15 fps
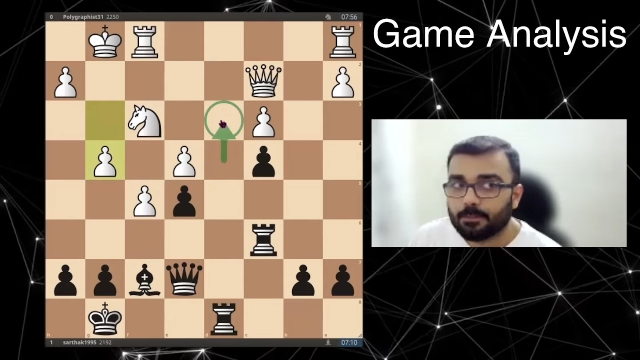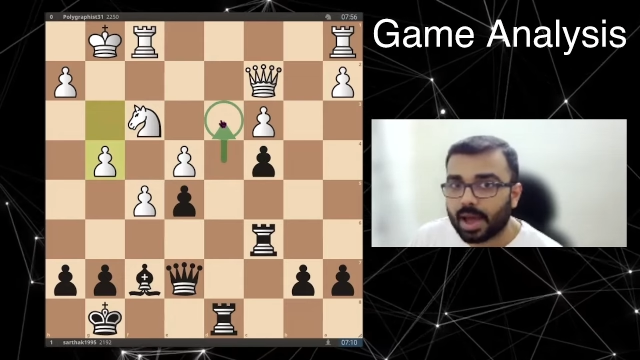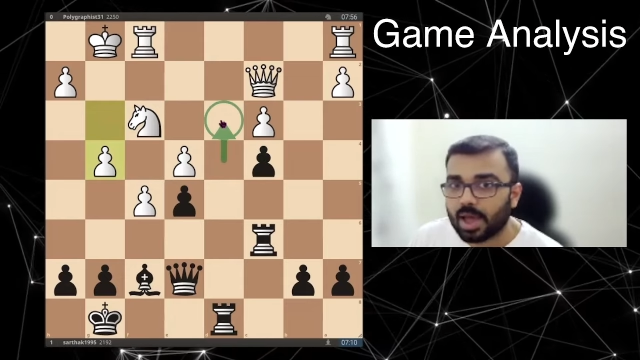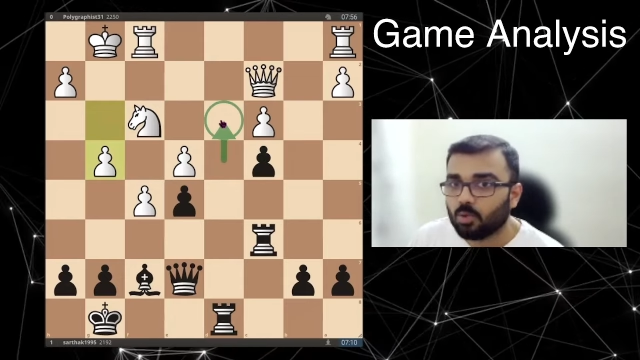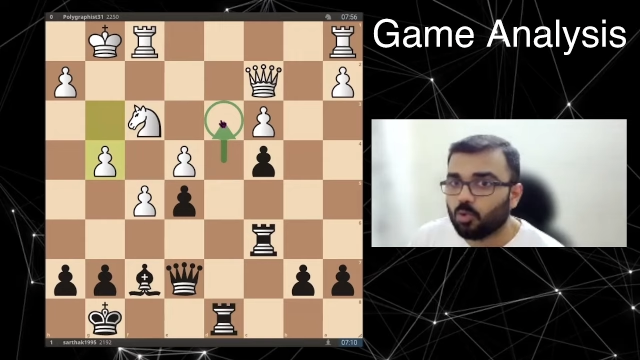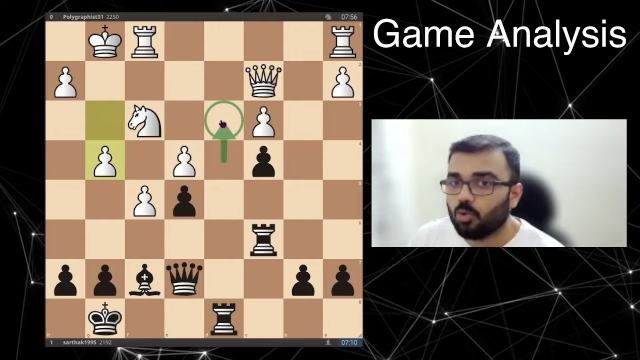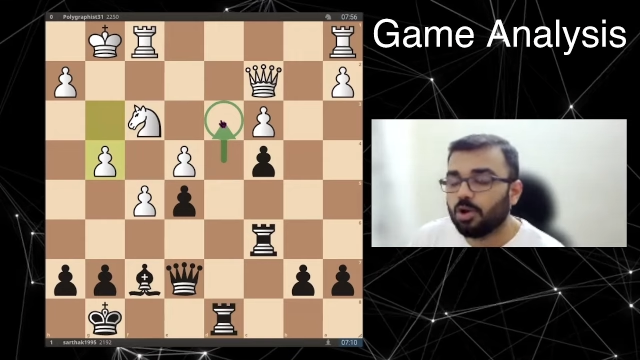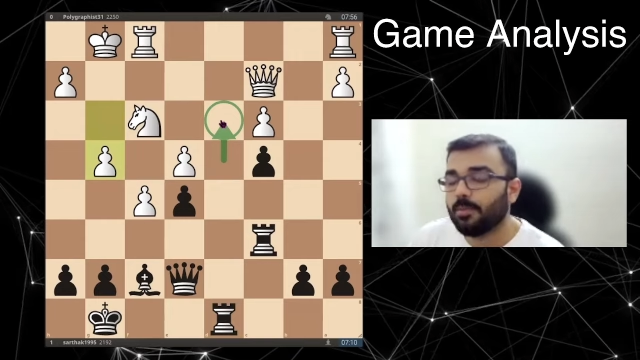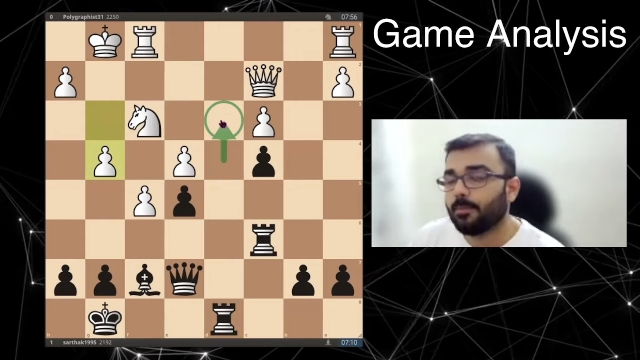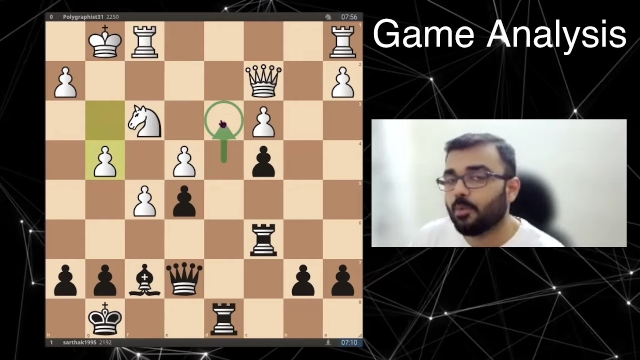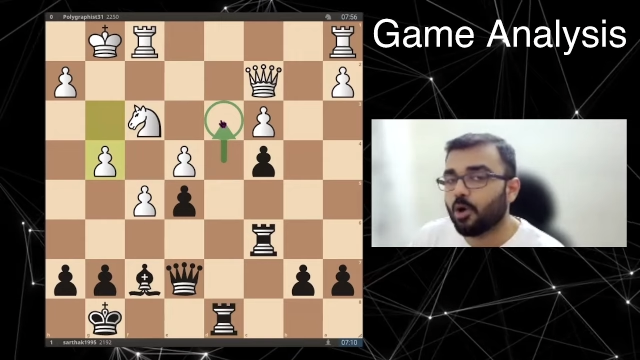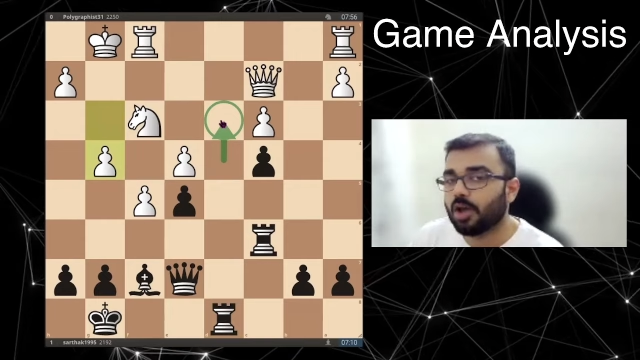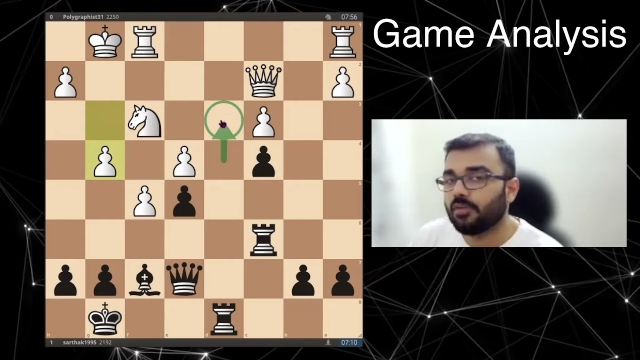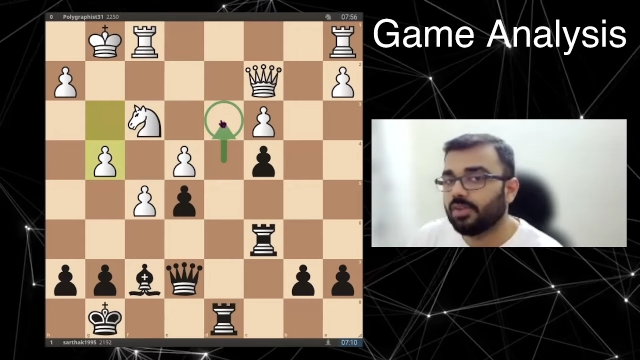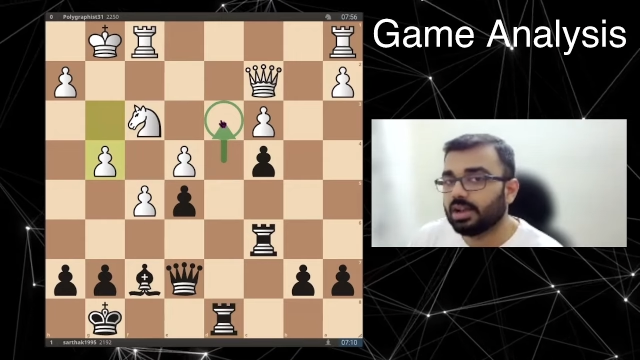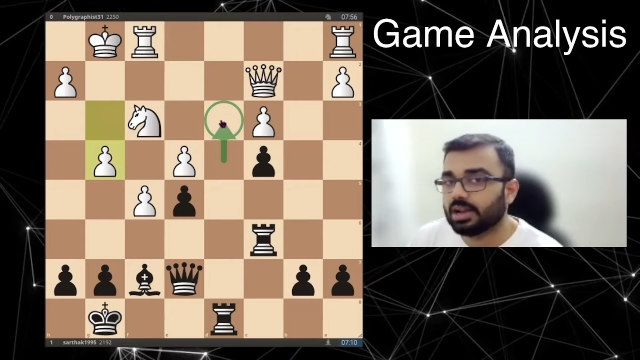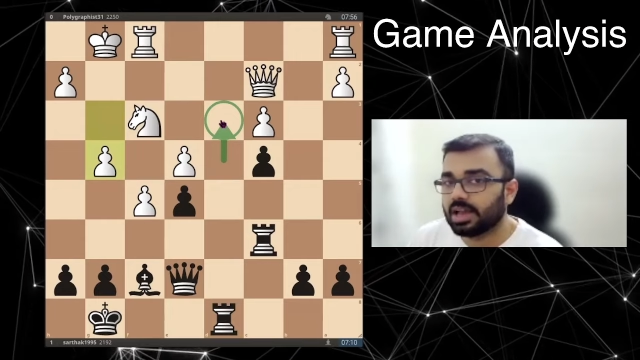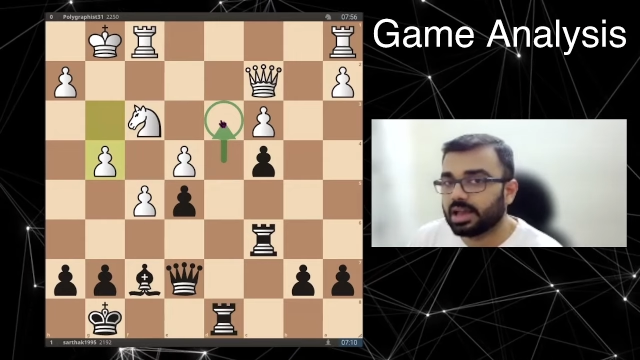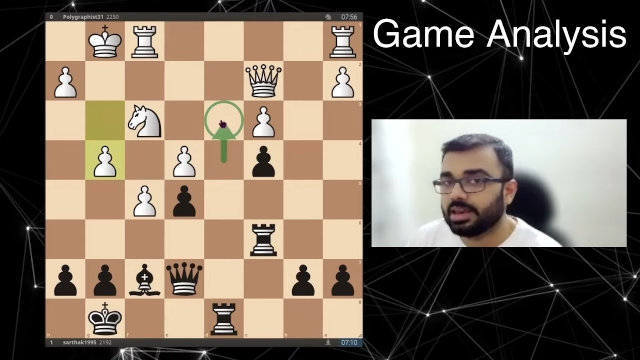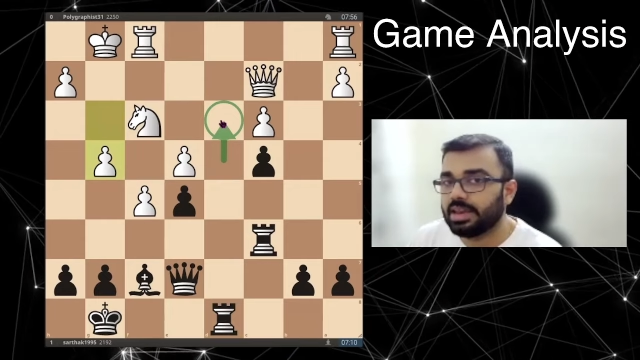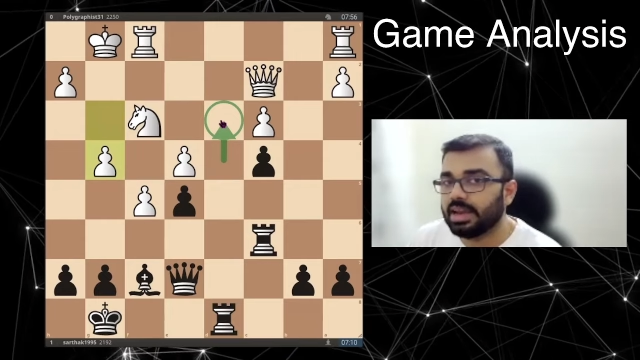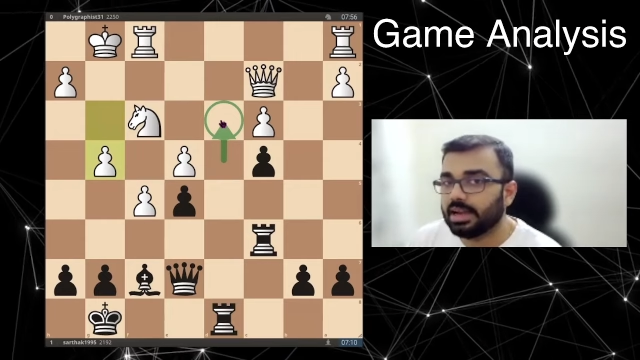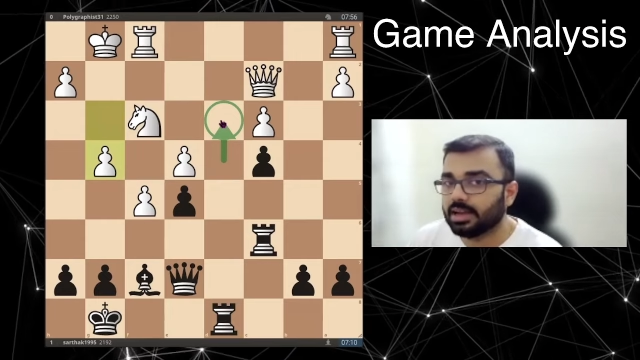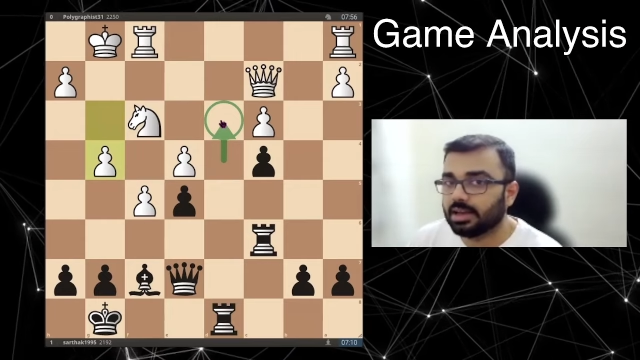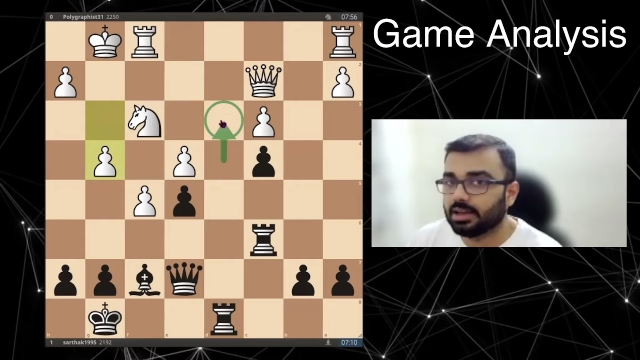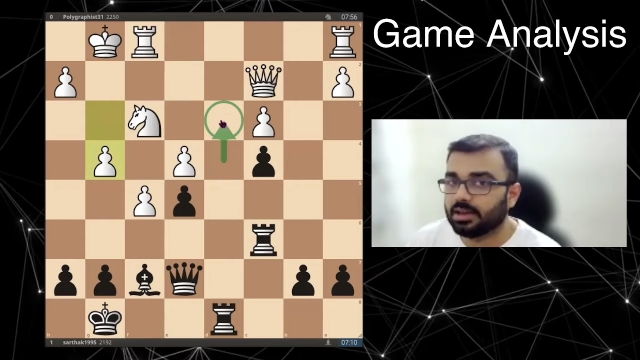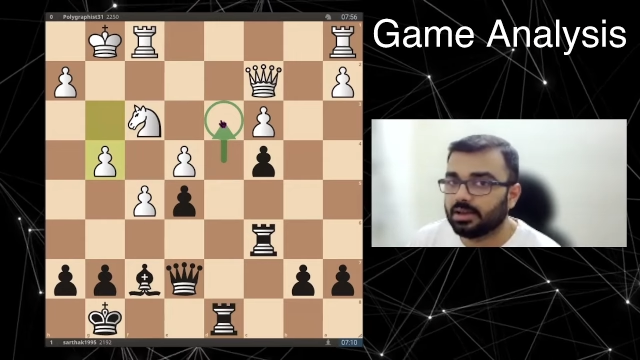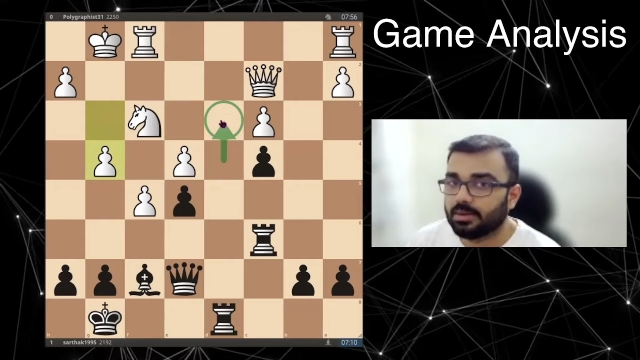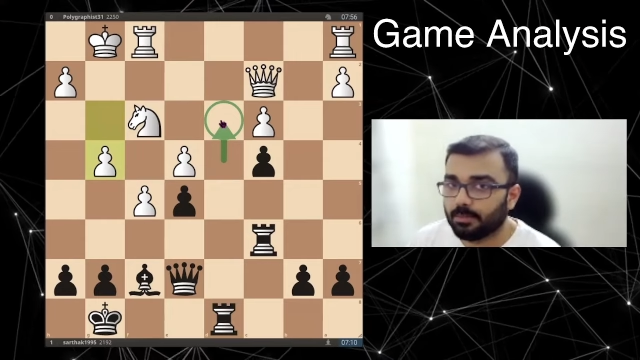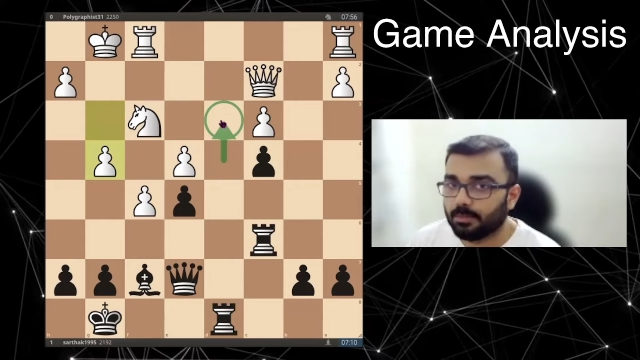my own pawn will create
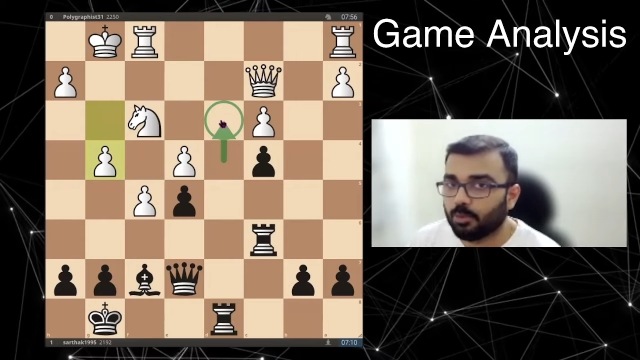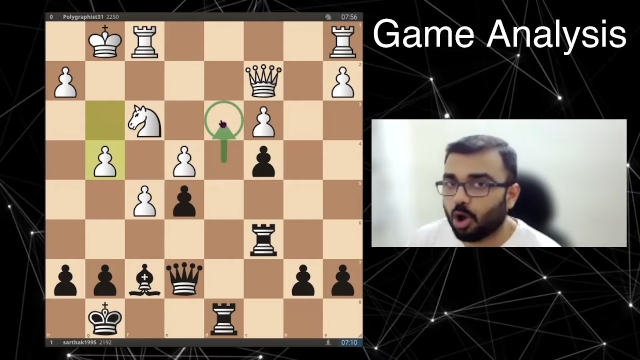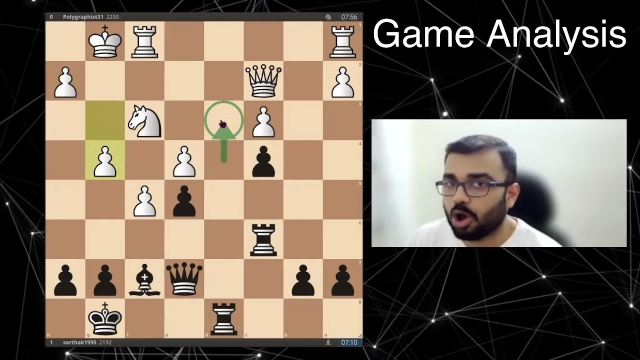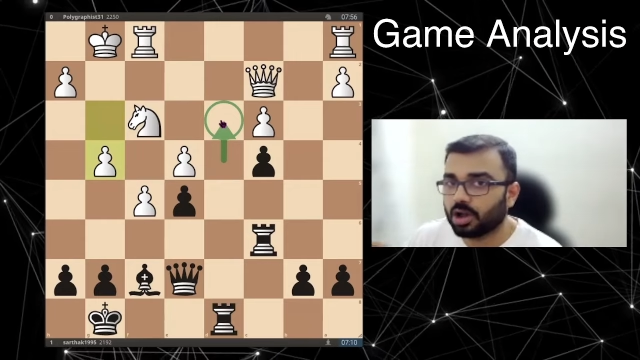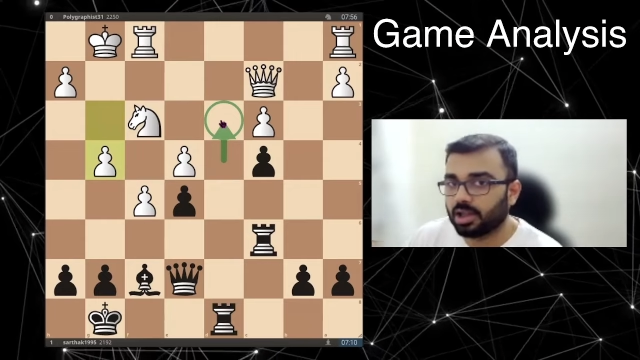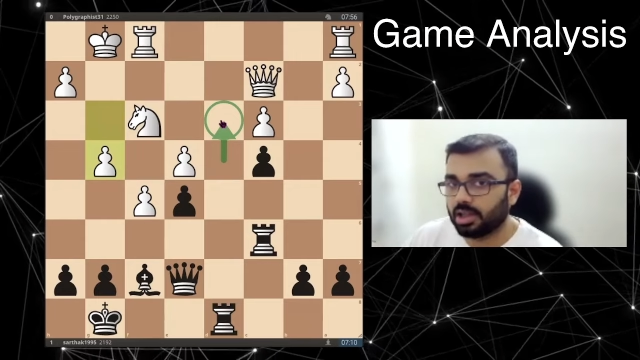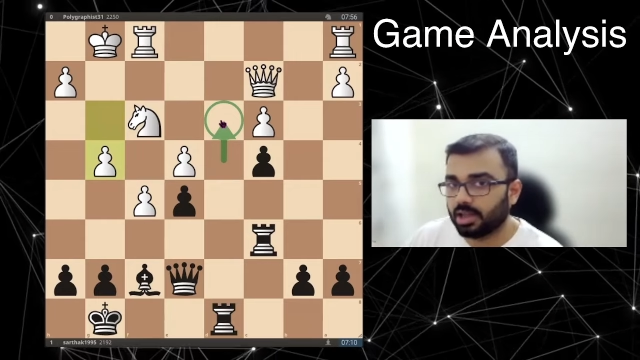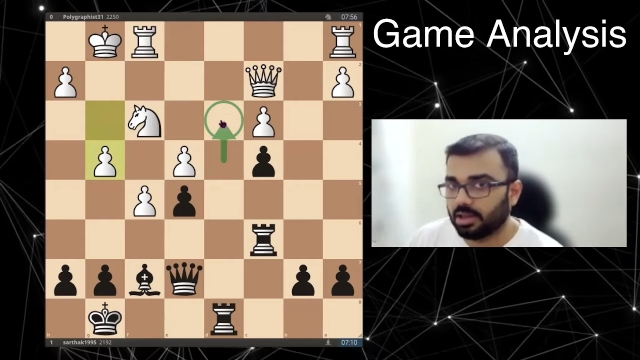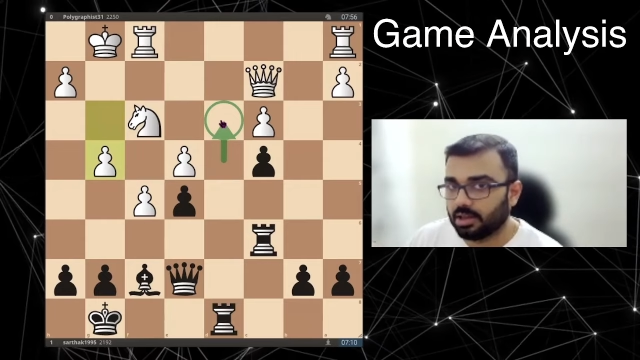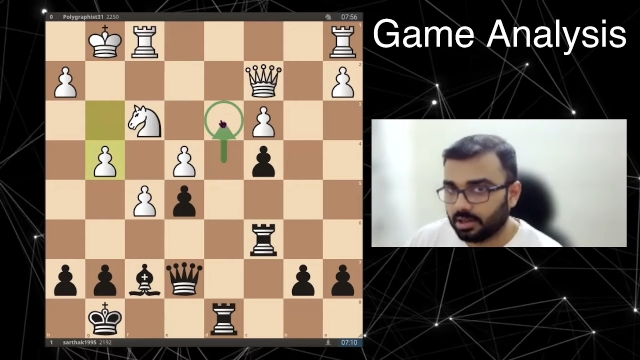block